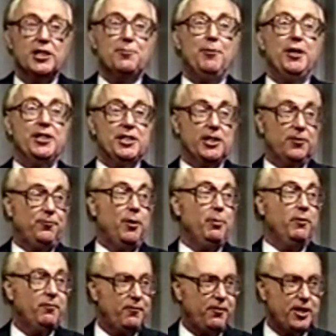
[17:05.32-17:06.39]
experience in the form
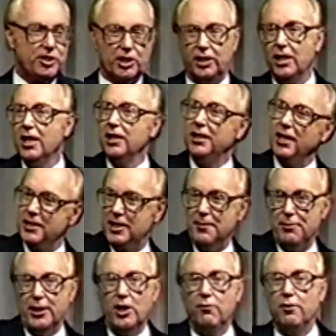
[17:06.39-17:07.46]
of a vision, not
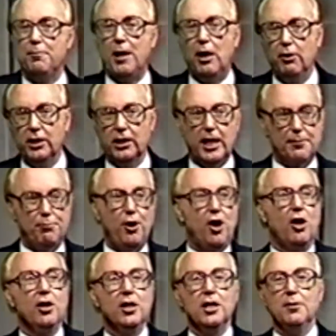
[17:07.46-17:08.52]
something overpowering like
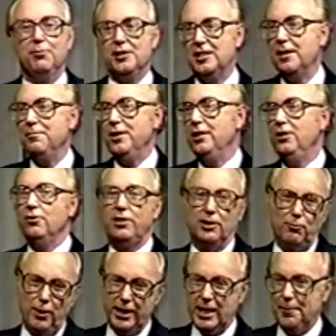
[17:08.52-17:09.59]
Paul, but something you
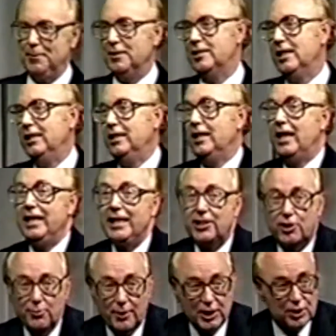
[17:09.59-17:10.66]
could wake up and say, did I
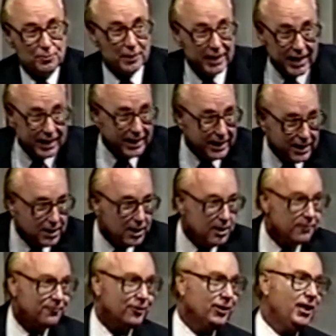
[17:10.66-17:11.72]
eat too much spaghetti
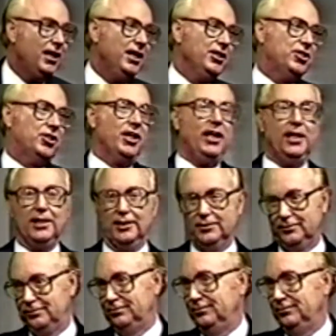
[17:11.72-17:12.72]
for lunch? Uh,